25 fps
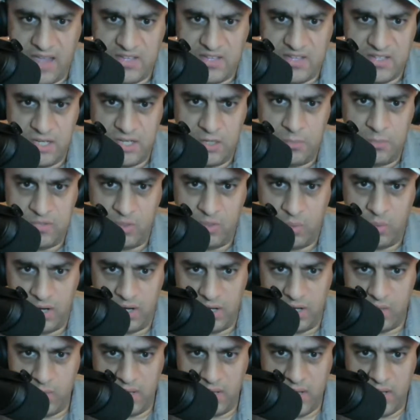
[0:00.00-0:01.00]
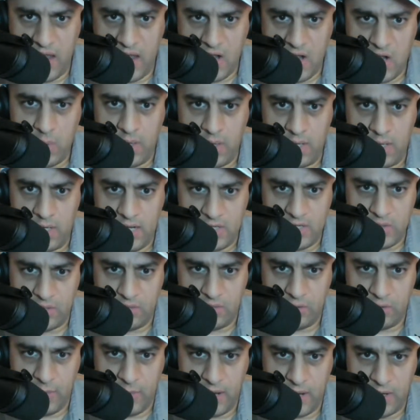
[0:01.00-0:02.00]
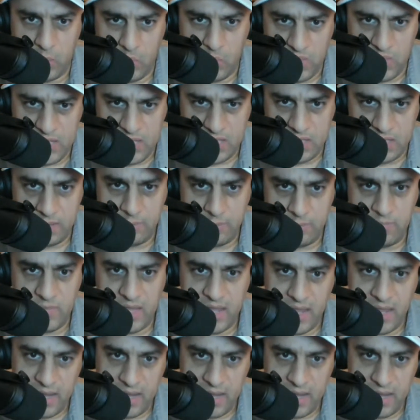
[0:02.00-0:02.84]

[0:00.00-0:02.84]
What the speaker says: ice up to where we had no electric for about a week.